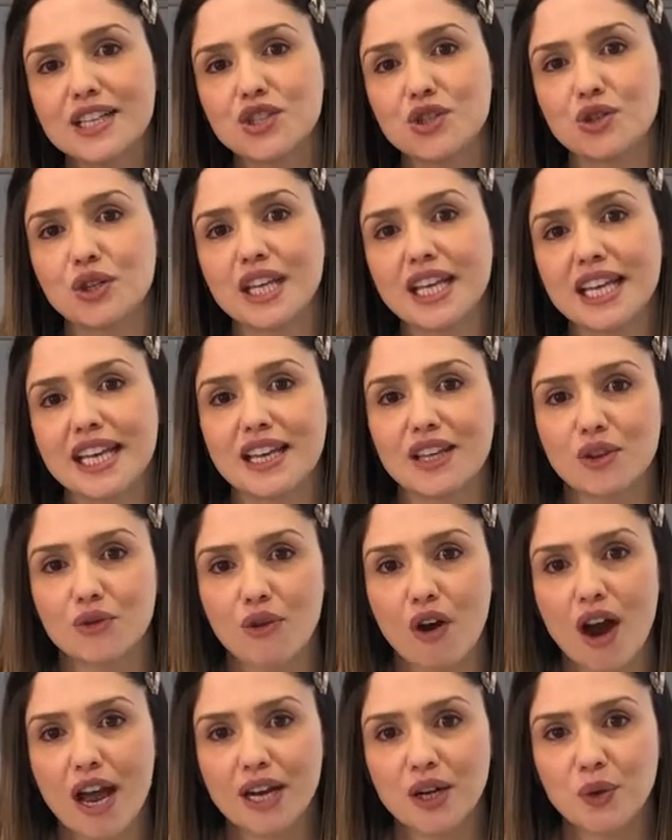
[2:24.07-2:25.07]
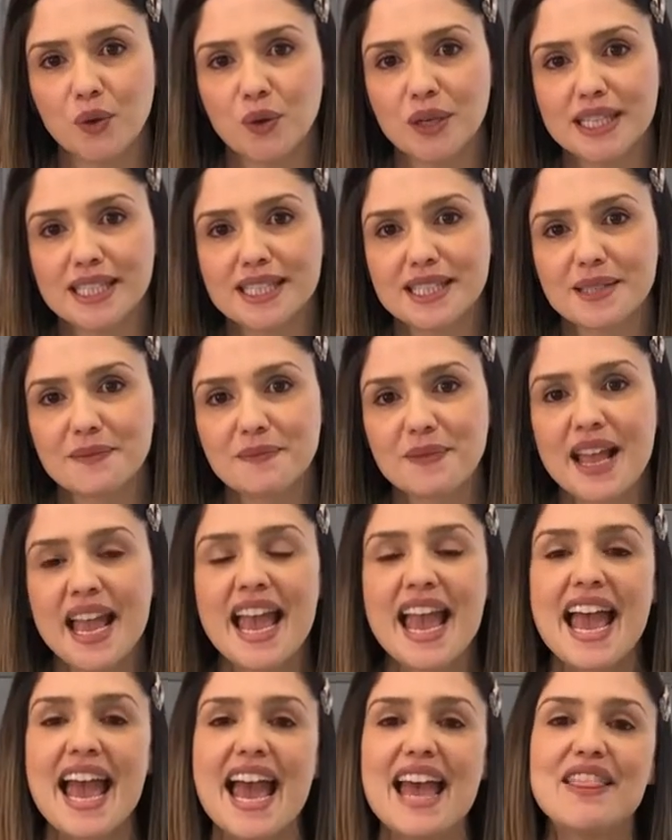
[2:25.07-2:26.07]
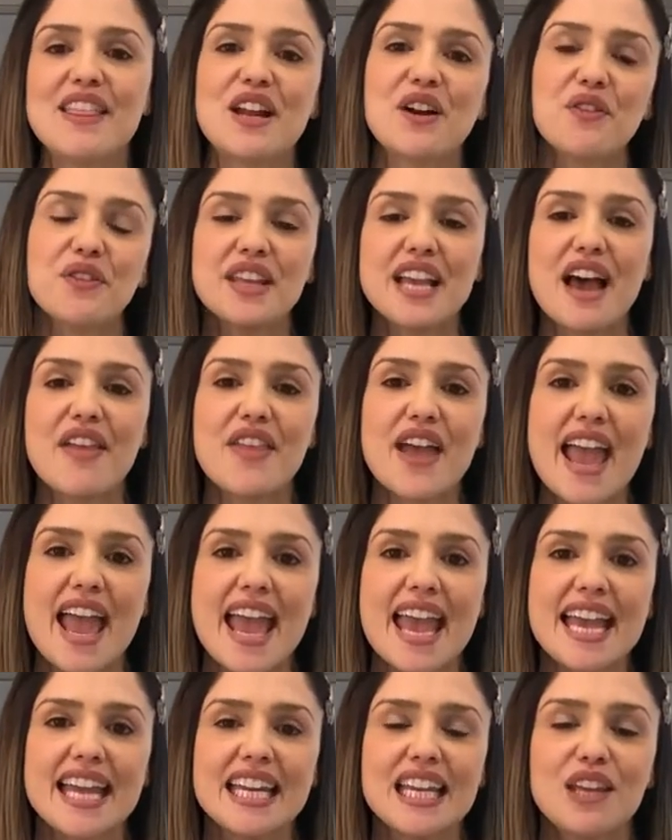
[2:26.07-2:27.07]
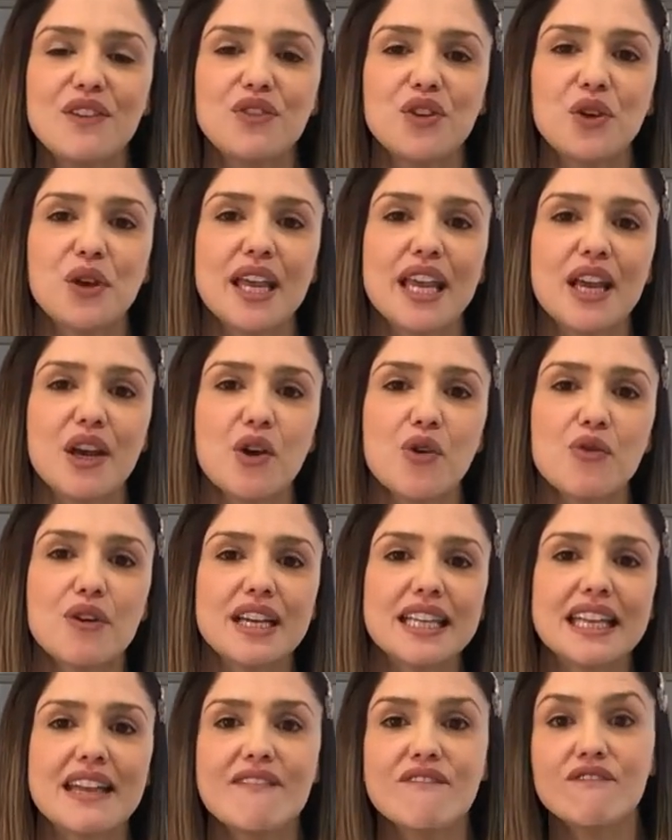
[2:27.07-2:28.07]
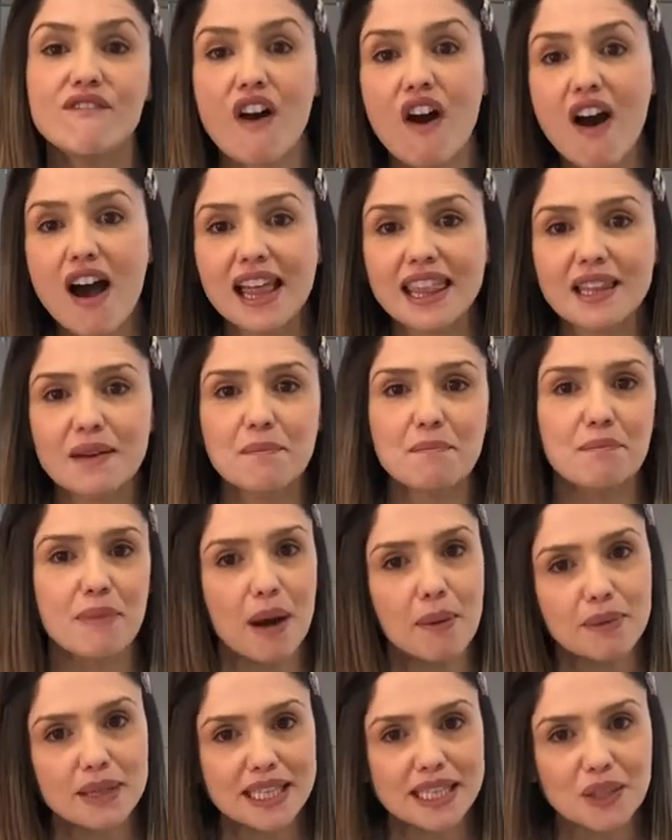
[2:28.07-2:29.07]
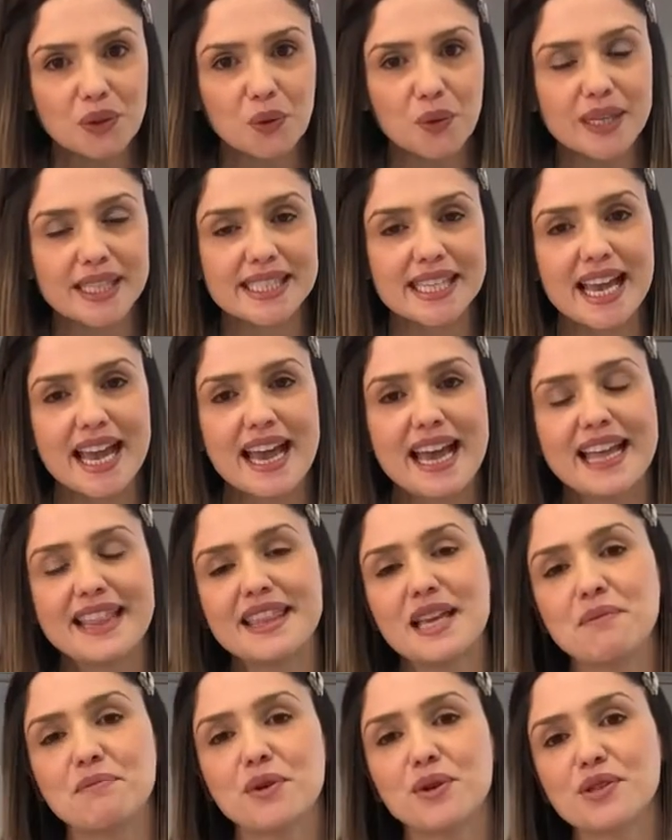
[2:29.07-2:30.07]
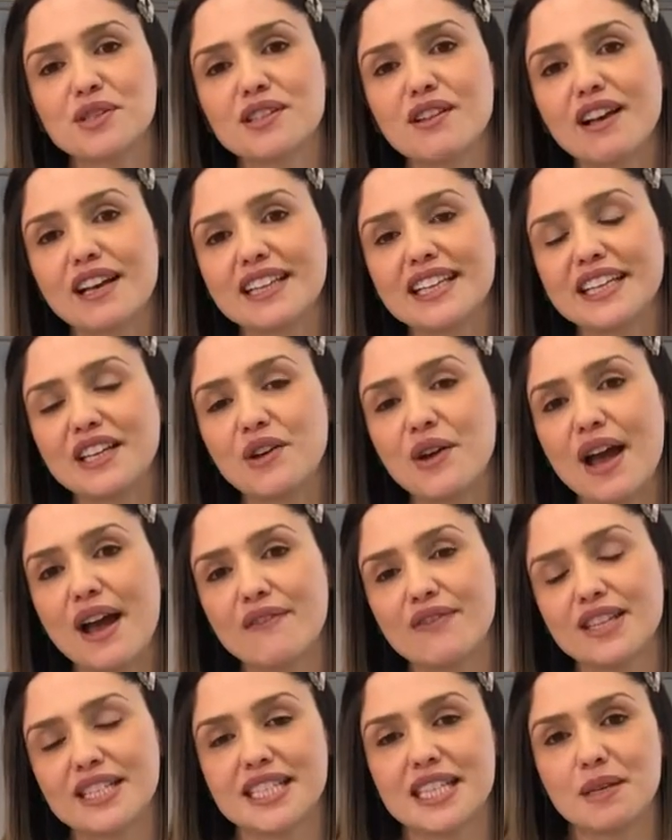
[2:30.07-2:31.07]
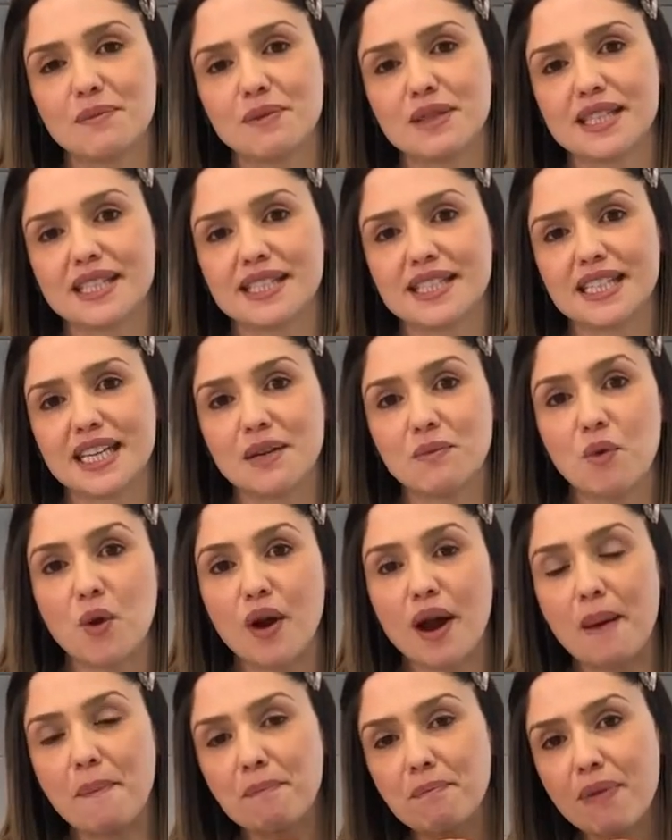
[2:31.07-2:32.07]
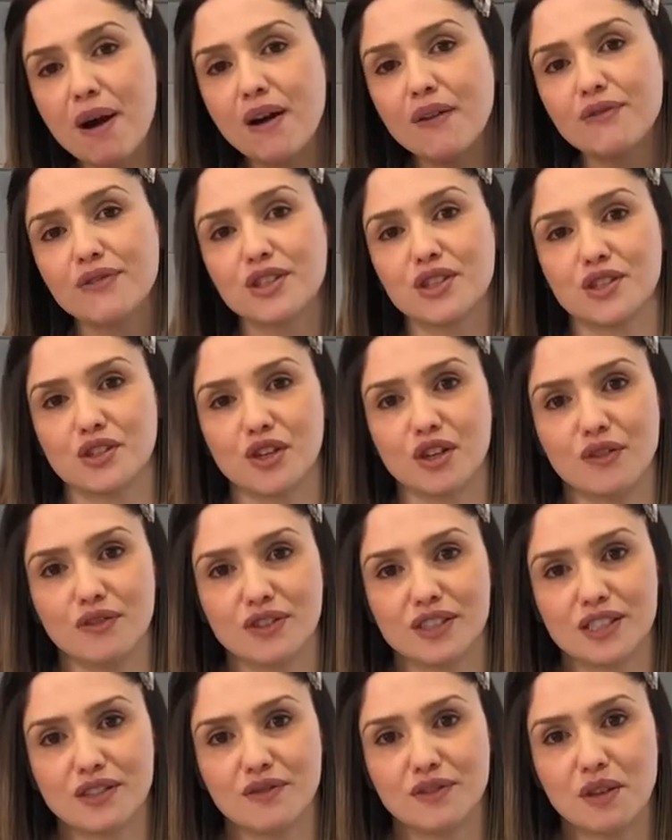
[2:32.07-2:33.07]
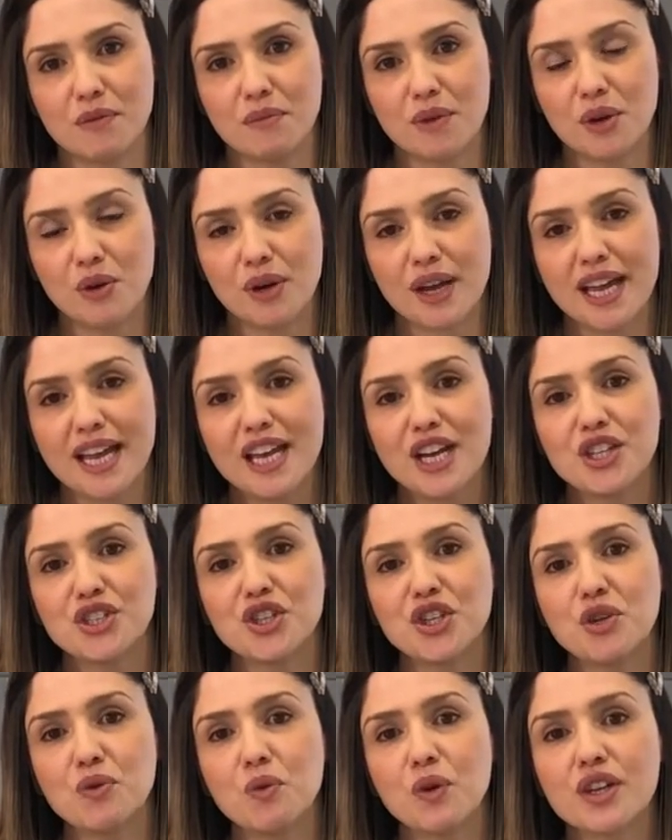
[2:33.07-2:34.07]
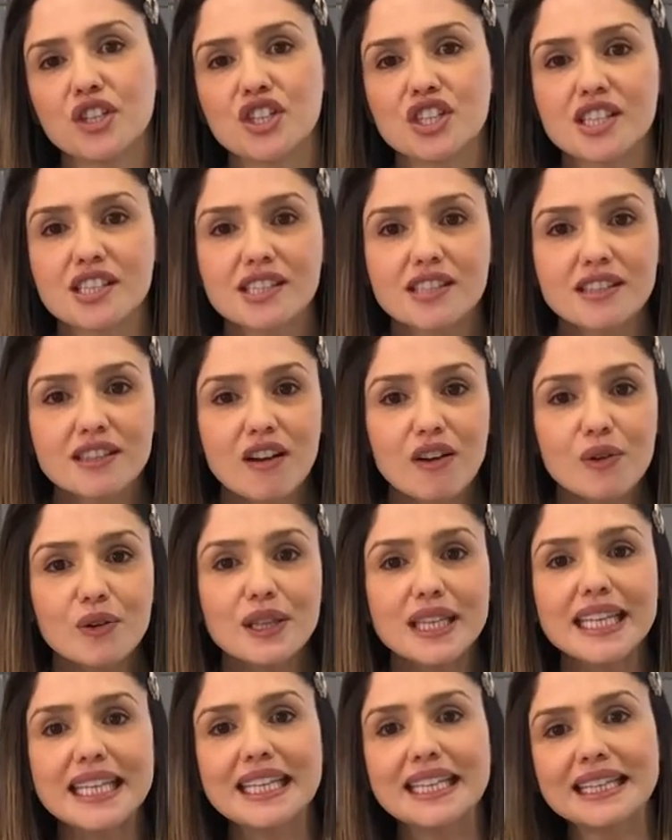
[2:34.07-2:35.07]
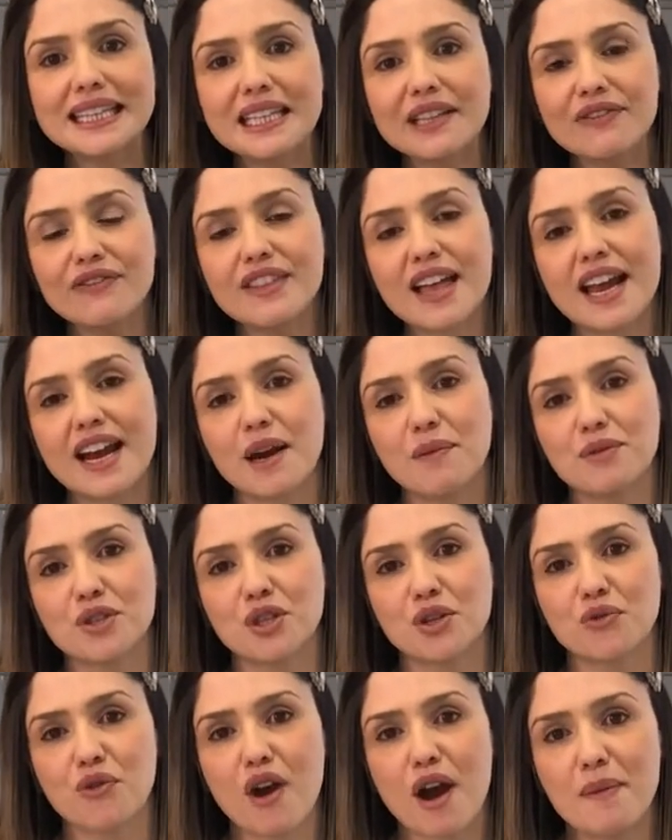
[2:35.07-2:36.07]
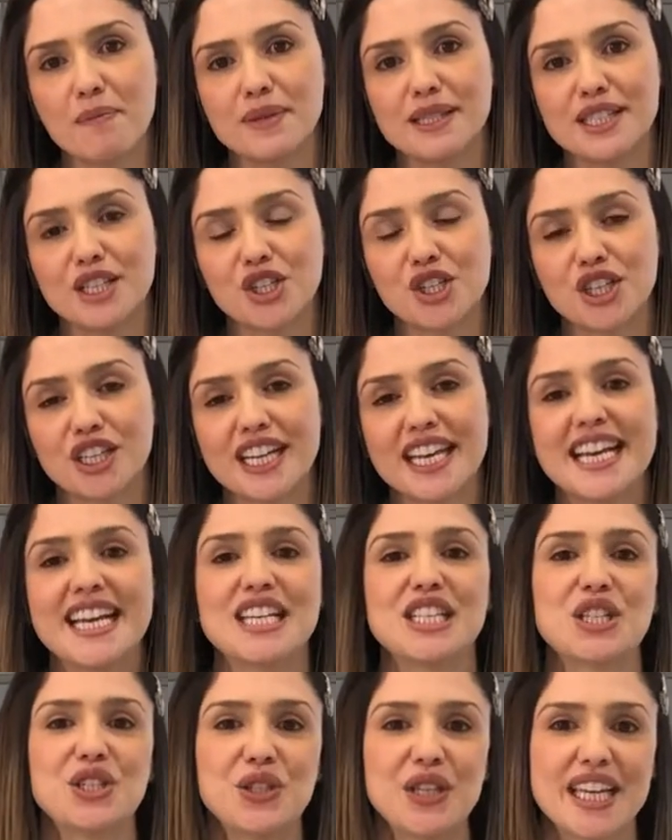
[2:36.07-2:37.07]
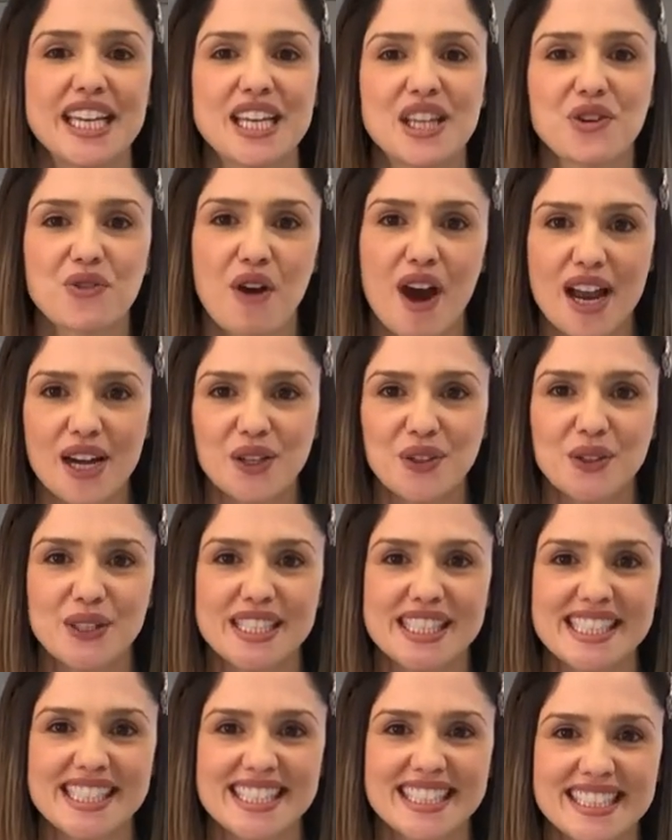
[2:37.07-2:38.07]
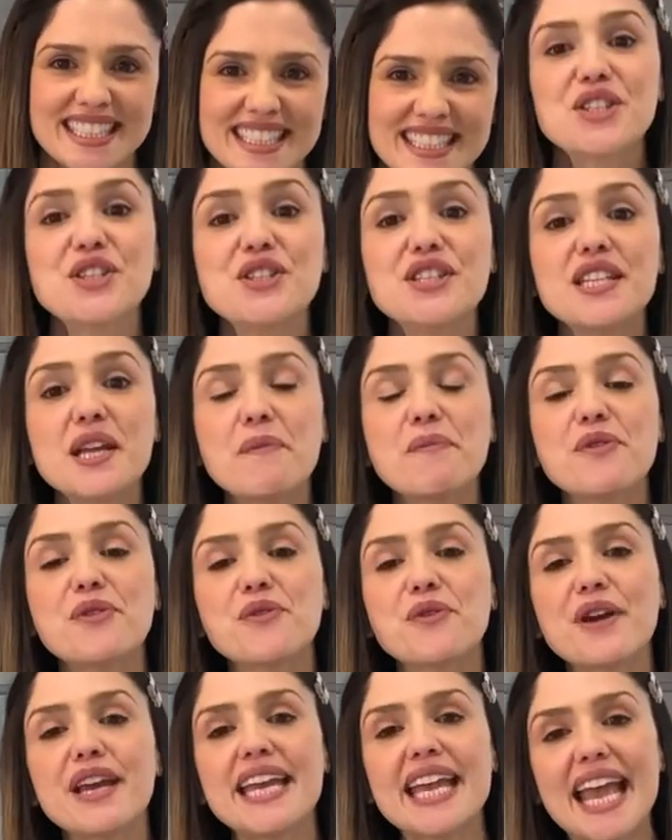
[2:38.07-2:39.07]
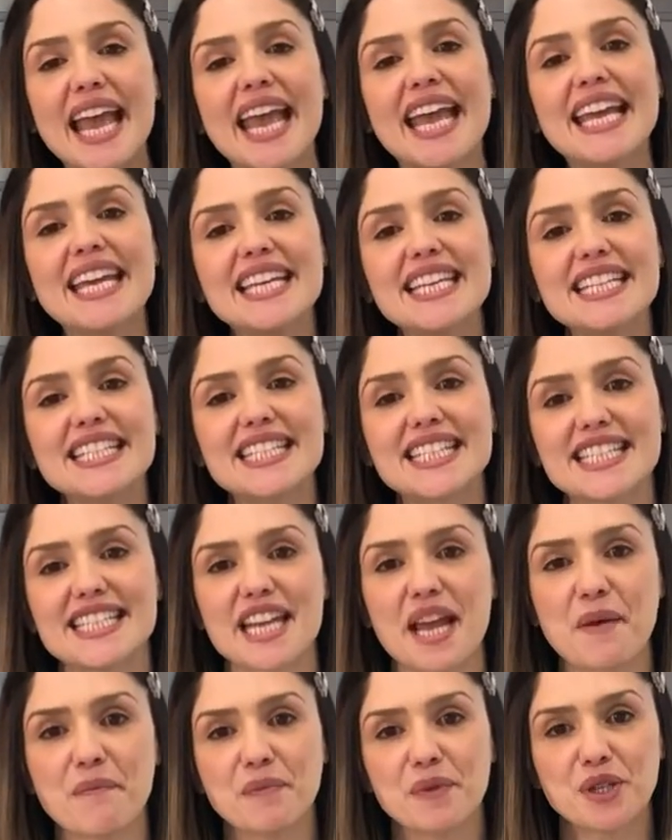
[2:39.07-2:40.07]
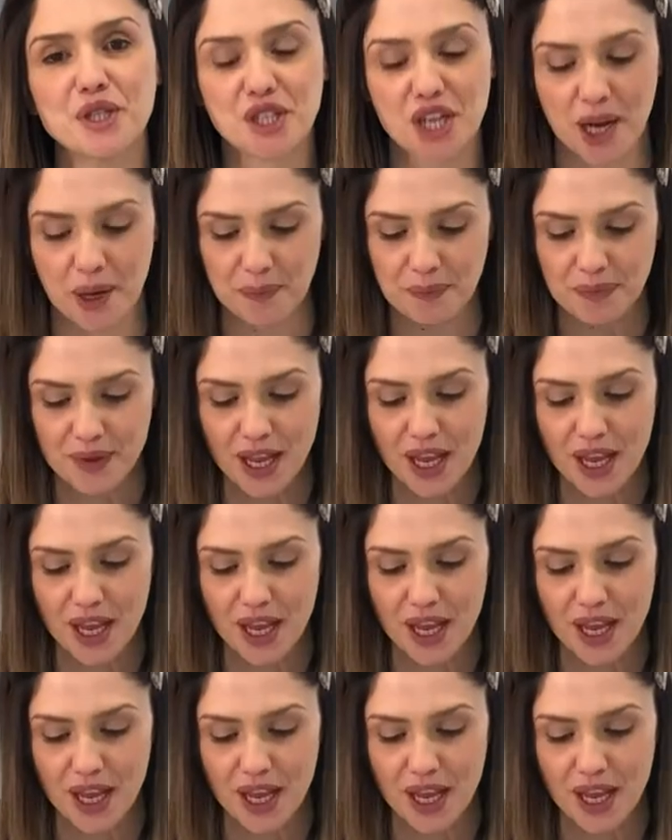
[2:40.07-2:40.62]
till you hear the right noise. And then on the other hand, if you hear a really violent bubbling noise, then most likely you have the tip of the steam wand above the surface of the milk. So you want to just slowly lift that up to the right position till you hear the right noise. So step 3, heating to temperature.